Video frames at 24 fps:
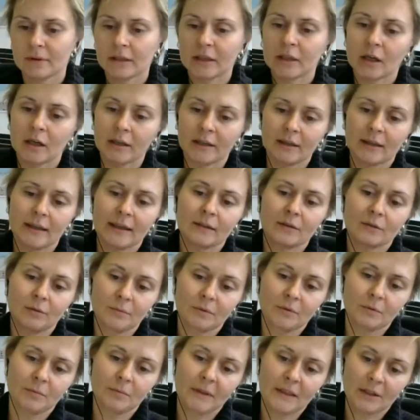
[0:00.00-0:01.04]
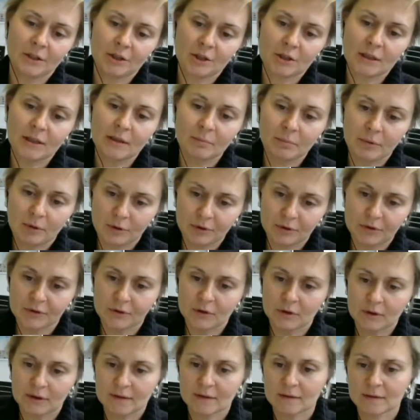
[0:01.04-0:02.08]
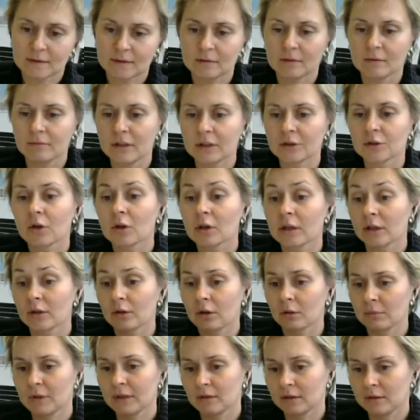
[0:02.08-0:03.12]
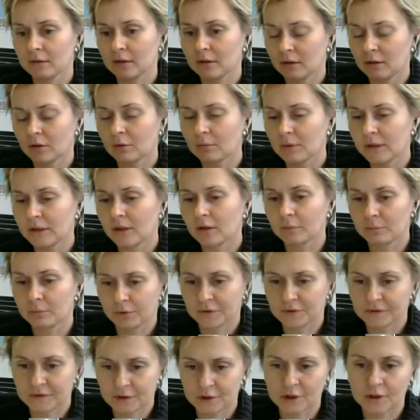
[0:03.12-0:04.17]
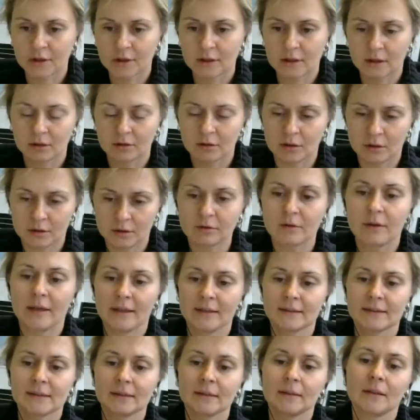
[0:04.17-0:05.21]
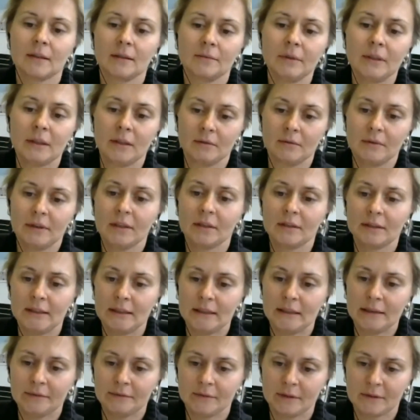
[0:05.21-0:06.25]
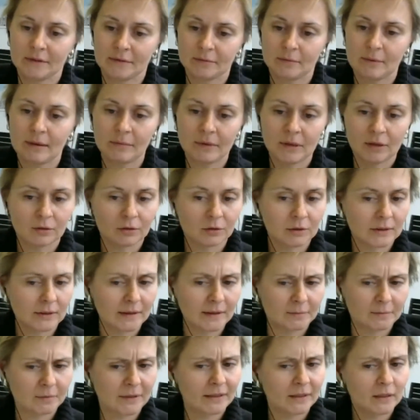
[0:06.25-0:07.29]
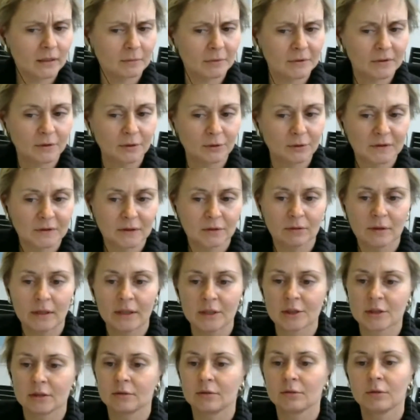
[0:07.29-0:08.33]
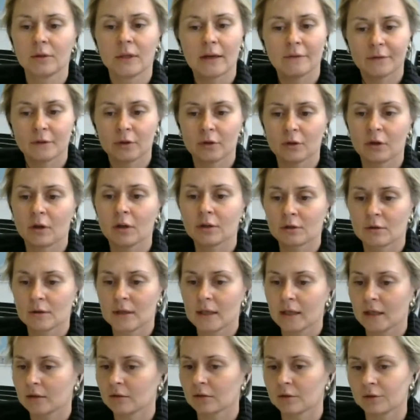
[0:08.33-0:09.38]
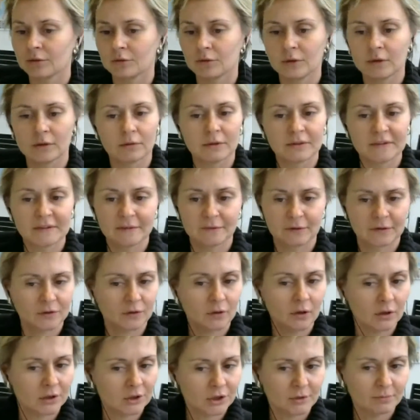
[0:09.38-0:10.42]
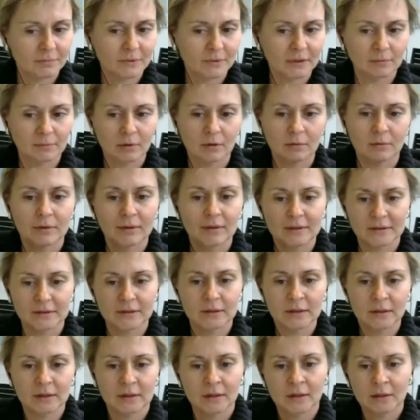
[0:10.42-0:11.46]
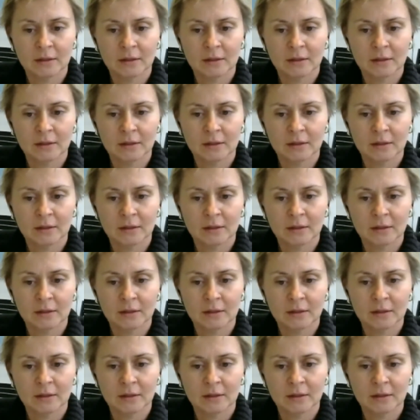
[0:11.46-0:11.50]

regarding like to, to PhD postdoc is uh, we are talking normal uh, normally on position and contracts uh, we are we are dealing with. Maybe you could explain a little bit your situation. Do you have a contract or do you receive a scholarship at the moment,